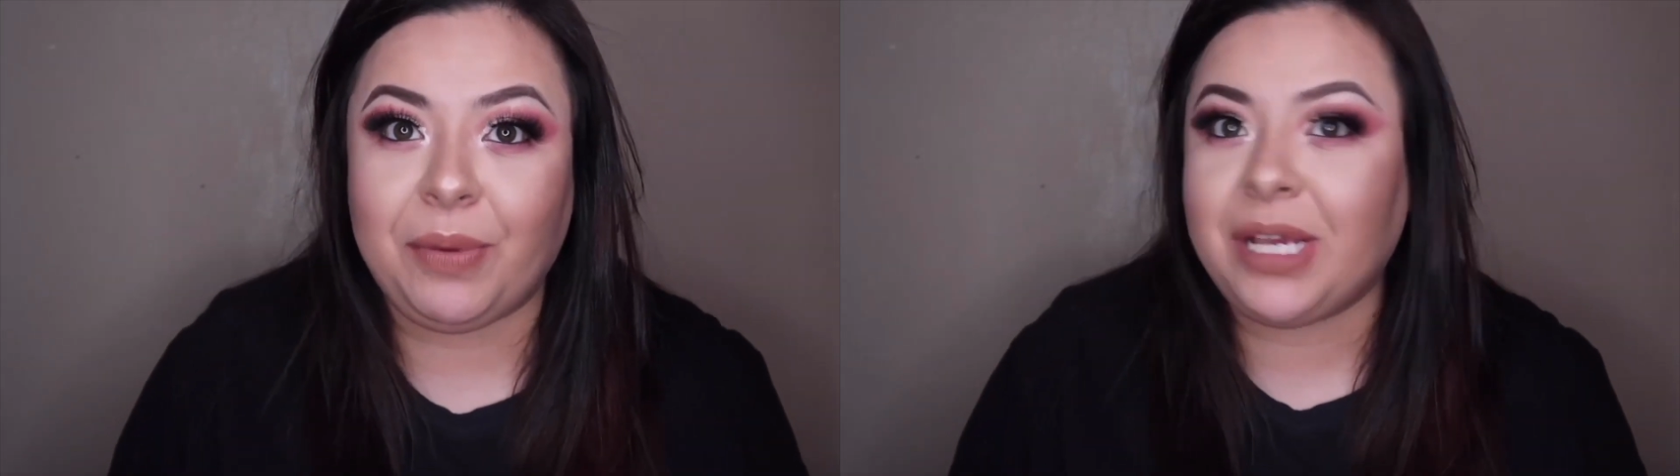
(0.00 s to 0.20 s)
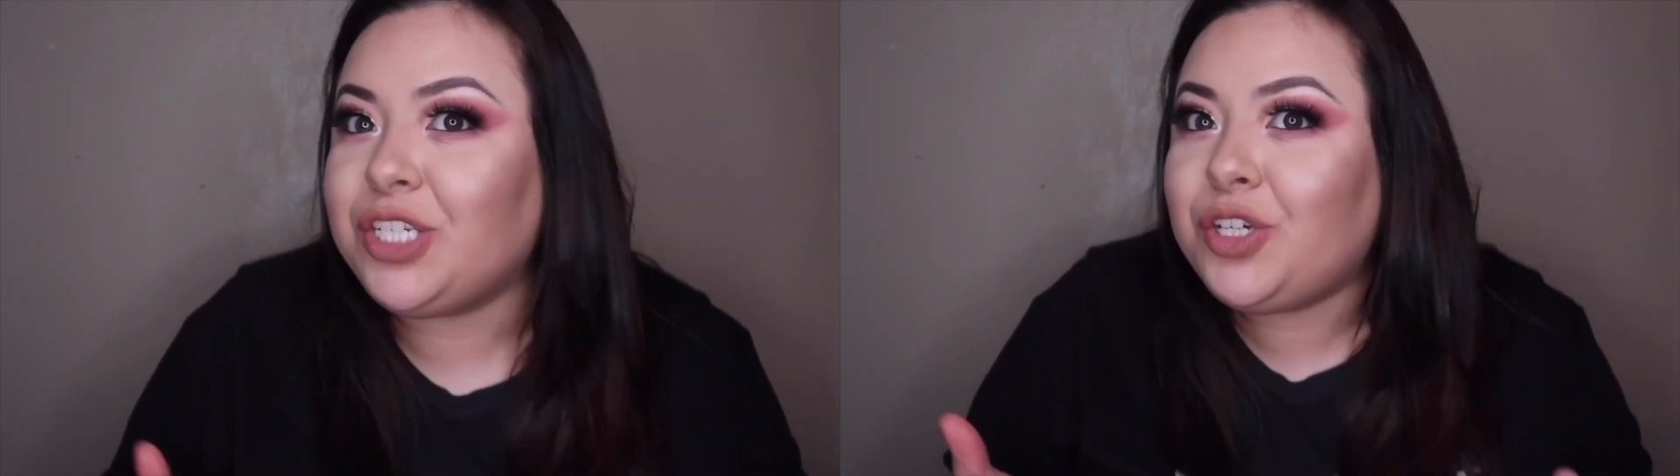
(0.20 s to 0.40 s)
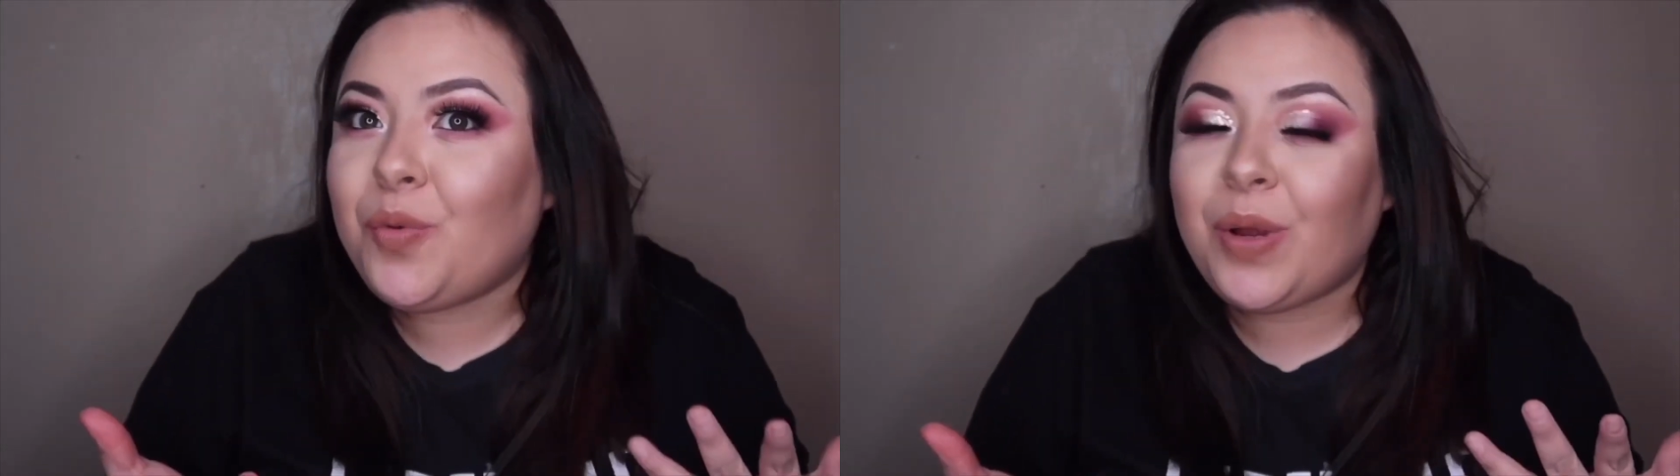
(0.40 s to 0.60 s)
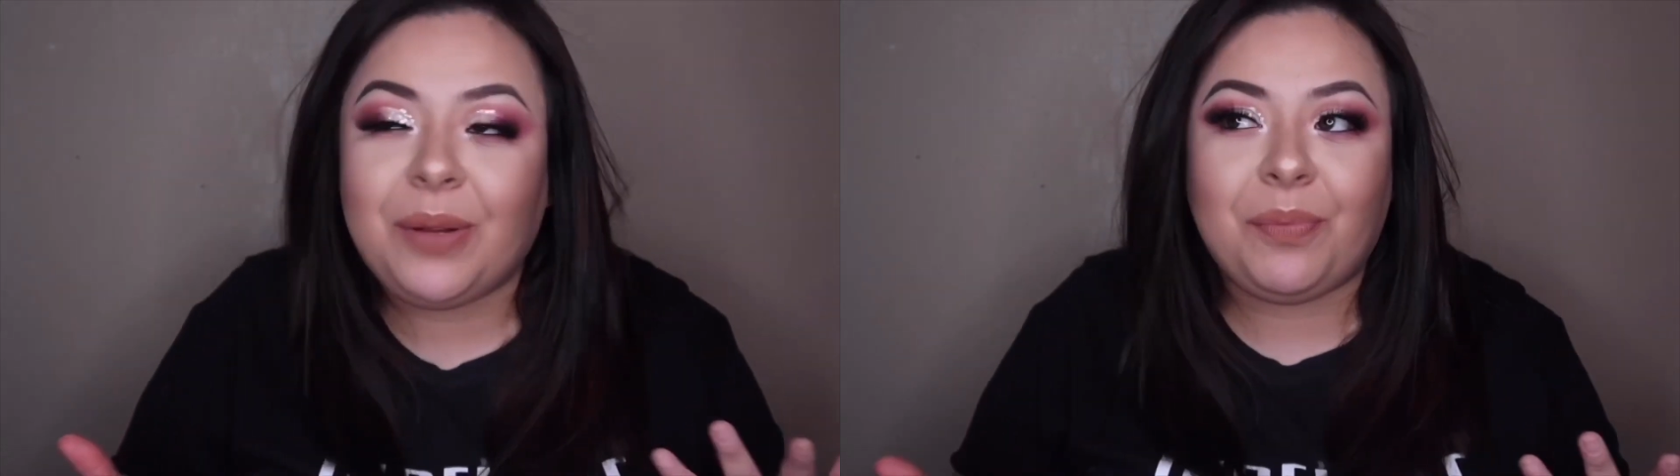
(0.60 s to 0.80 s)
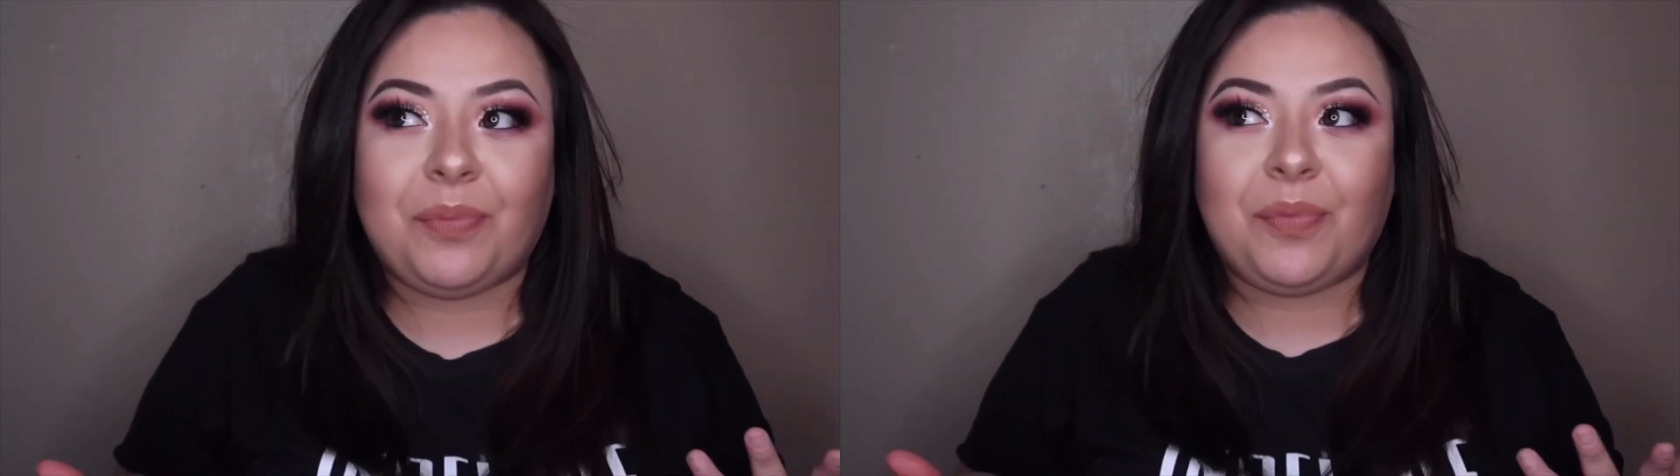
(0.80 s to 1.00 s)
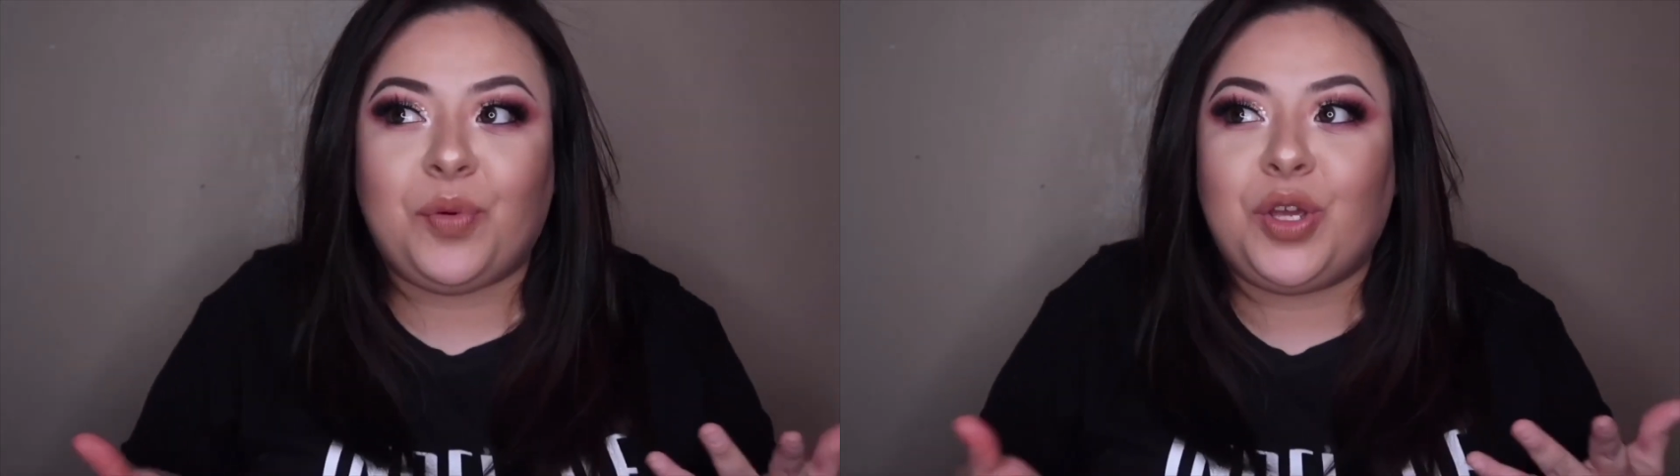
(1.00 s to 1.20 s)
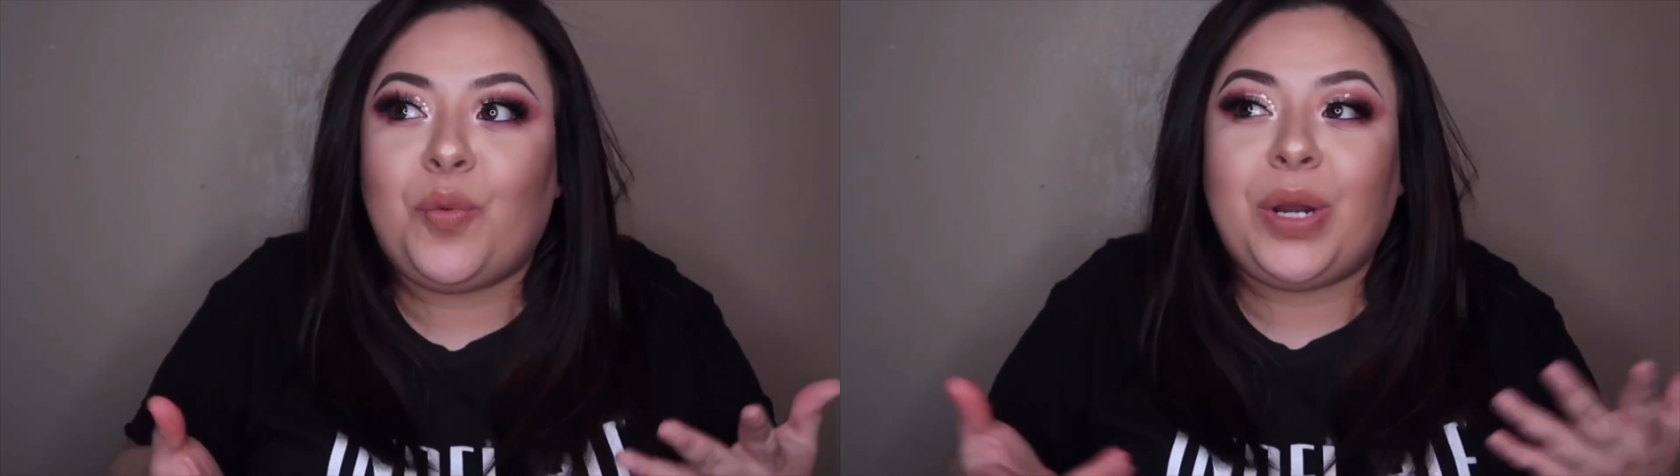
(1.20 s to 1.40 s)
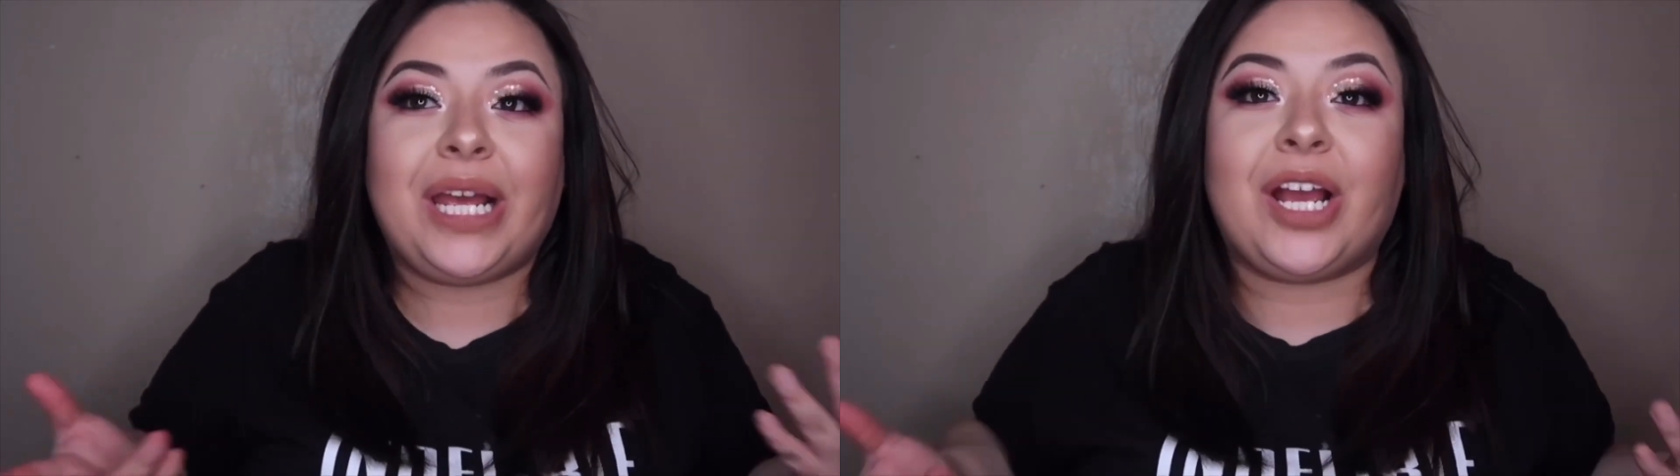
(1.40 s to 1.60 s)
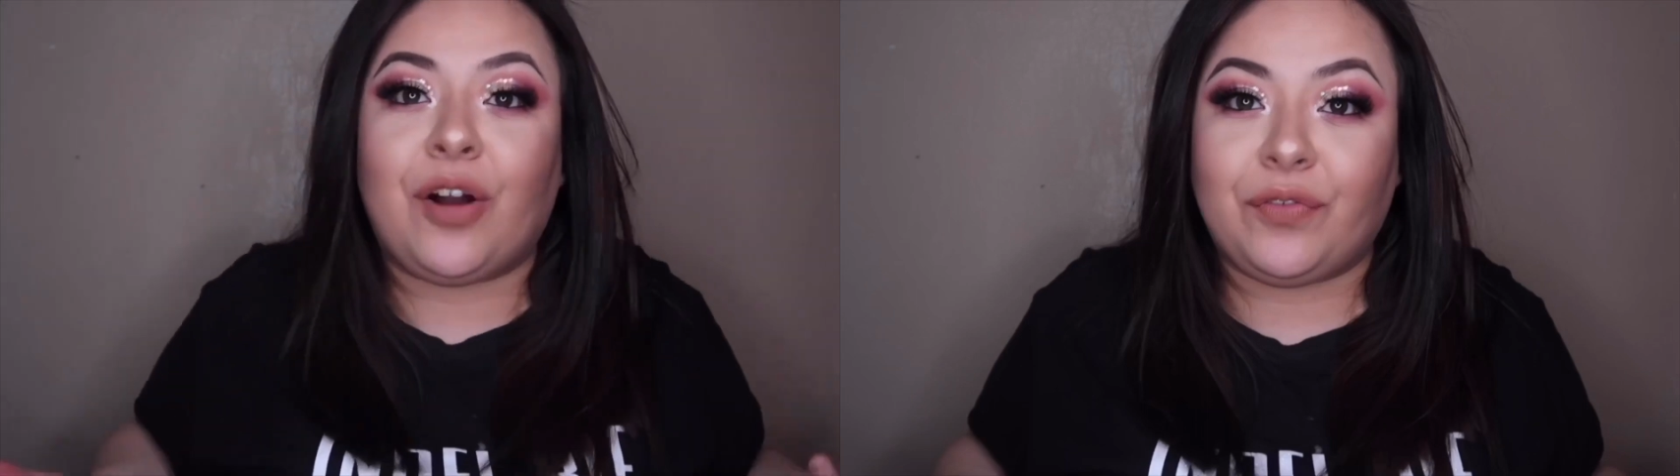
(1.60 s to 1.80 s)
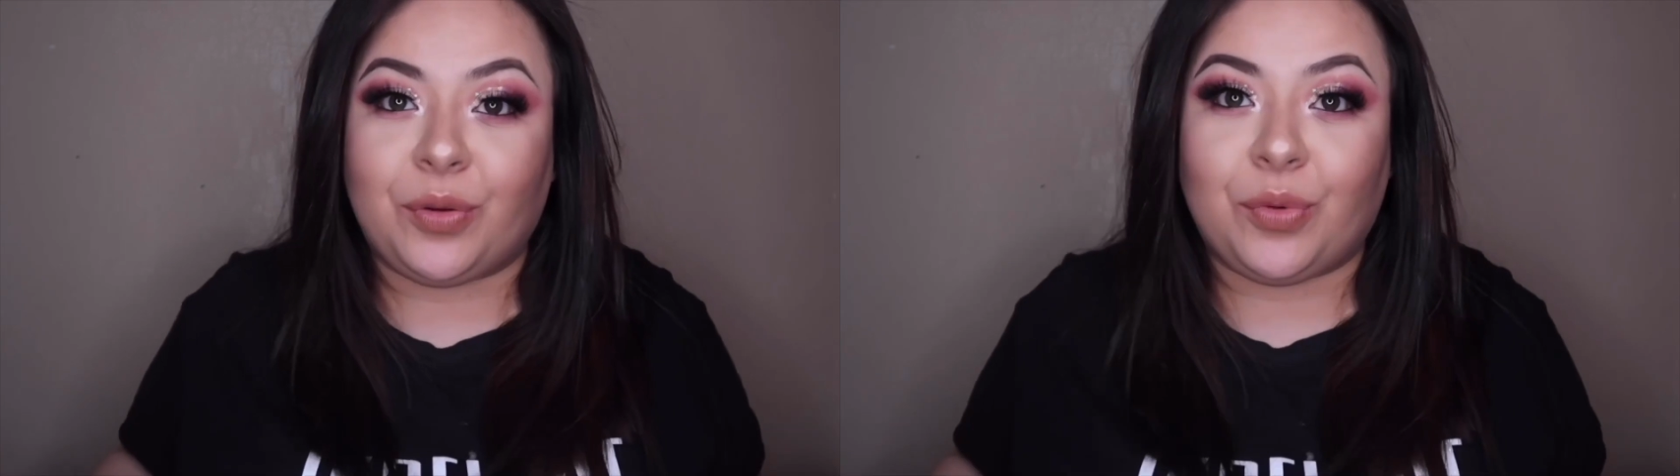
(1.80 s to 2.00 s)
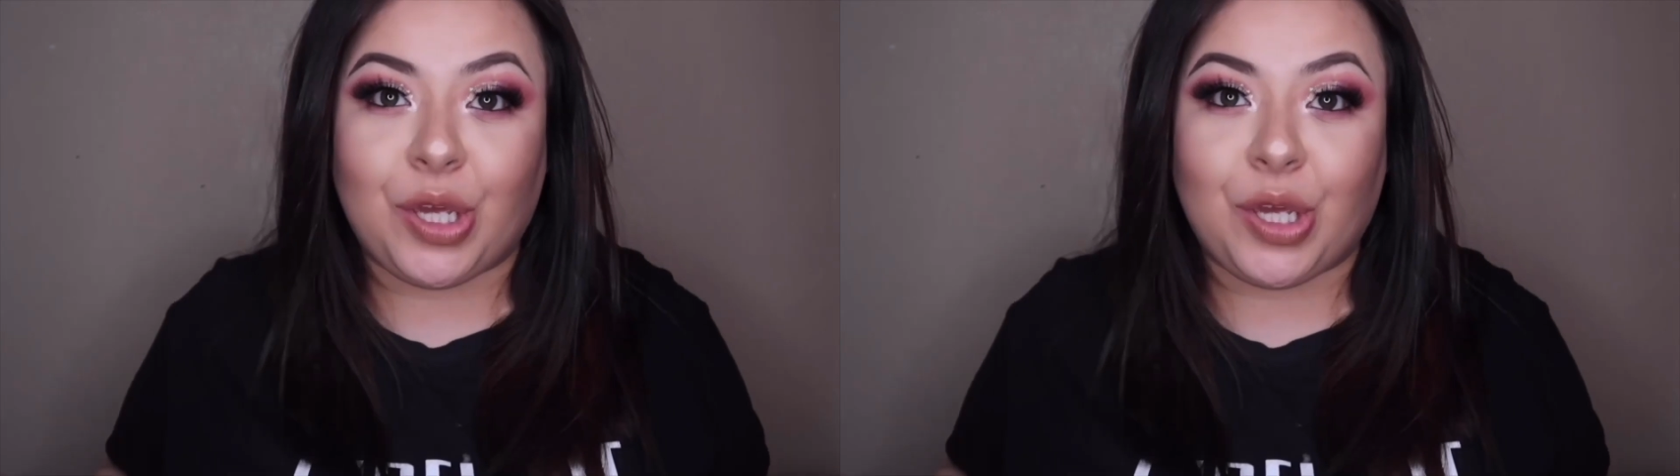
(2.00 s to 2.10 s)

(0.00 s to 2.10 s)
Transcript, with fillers: Because you don't want to, you don't want to get comfortable.